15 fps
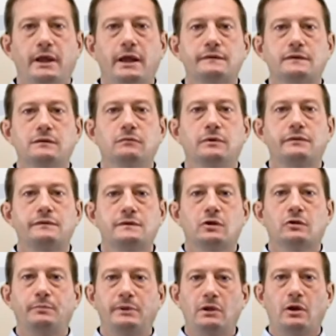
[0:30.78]
Hansen with
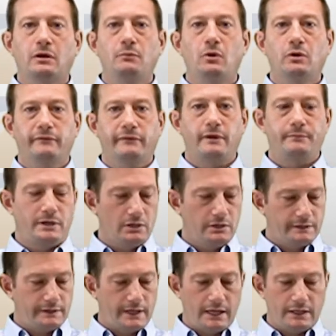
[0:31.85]
CRP Automotive, and I'm
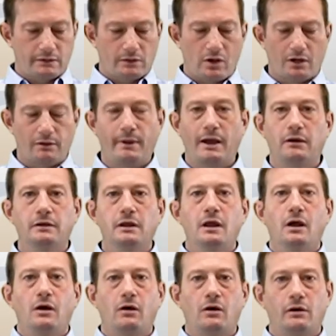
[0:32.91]
here today to talk about
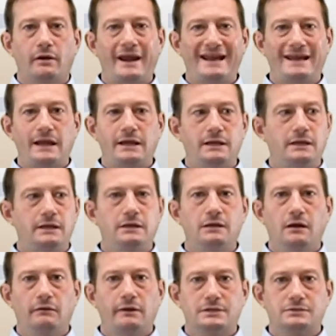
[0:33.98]
our
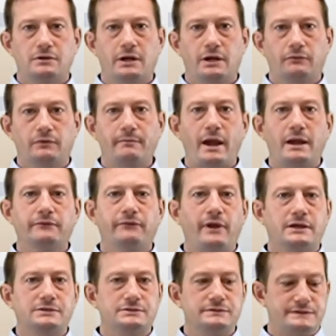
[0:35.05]
AAE electronic
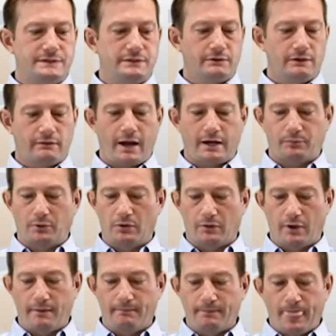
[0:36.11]
remanufactured steering rack
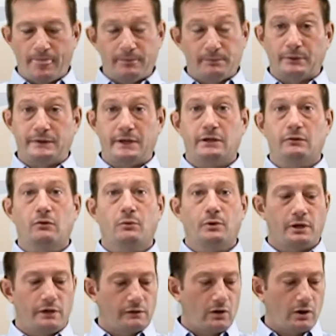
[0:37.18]
program. In particular, we're
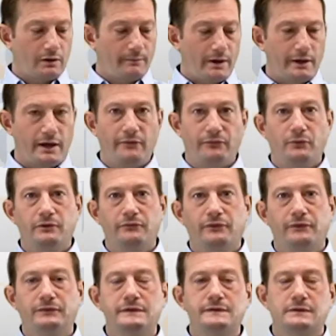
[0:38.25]
going to talk about
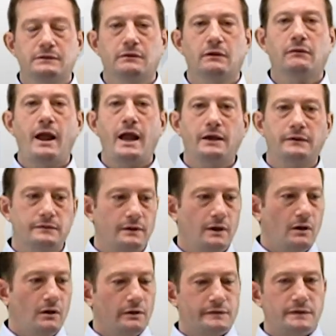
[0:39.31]
F-150 steering racks.
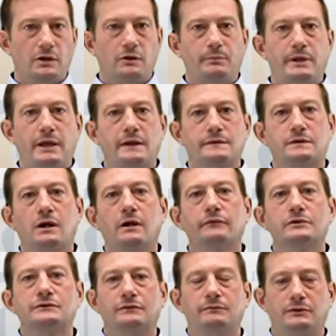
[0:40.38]
CRP has
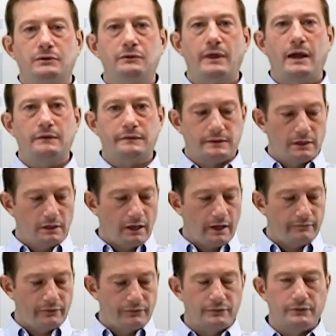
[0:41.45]
coverage from
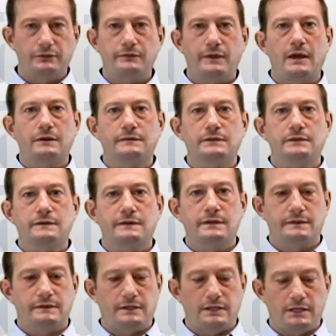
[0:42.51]
2011 through
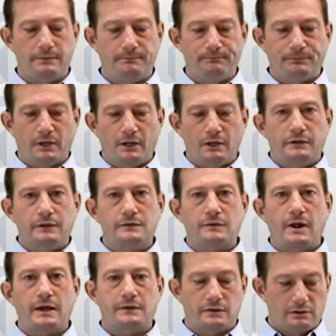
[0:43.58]
2016. These
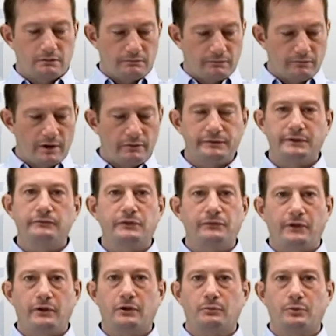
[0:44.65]
racks are relatively
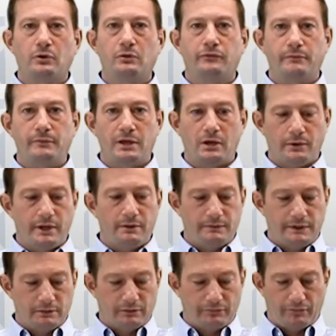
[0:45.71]
failure prone from the OEM
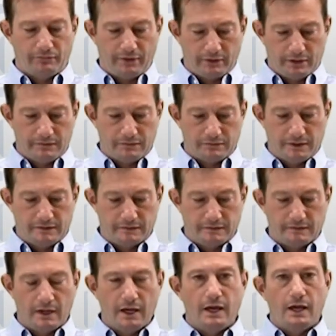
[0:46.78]
dealer for various
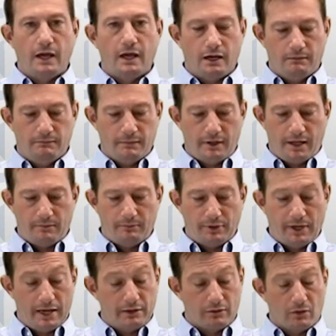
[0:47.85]
reasons, and
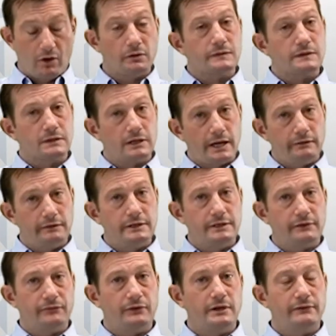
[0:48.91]
they're all slightly
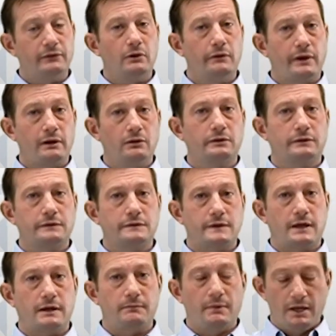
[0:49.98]
different even though they look the
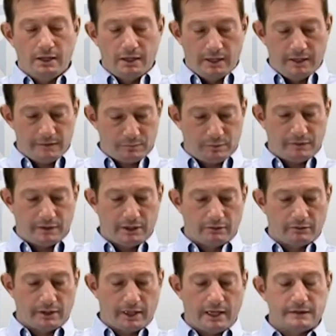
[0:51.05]
same. In this
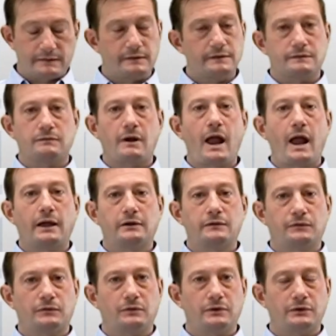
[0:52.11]
particular case, this rack is
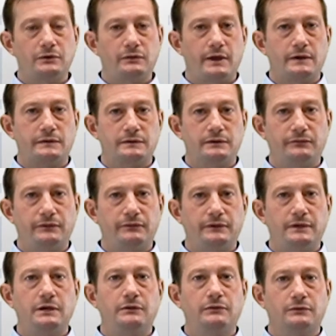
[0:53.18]
for a
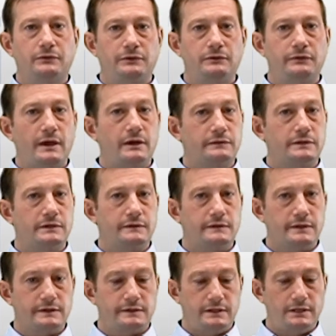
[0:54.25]
2015 through a
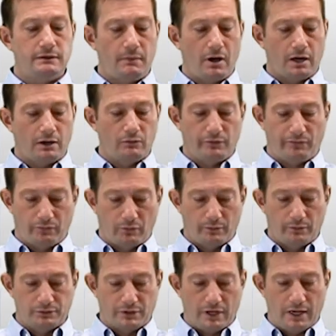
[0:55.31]
2016 model with
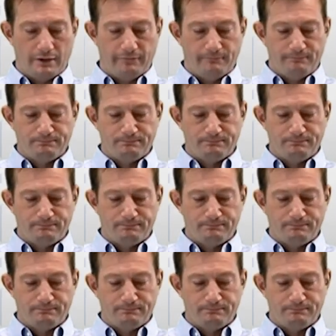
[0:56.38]
four-wheel drive.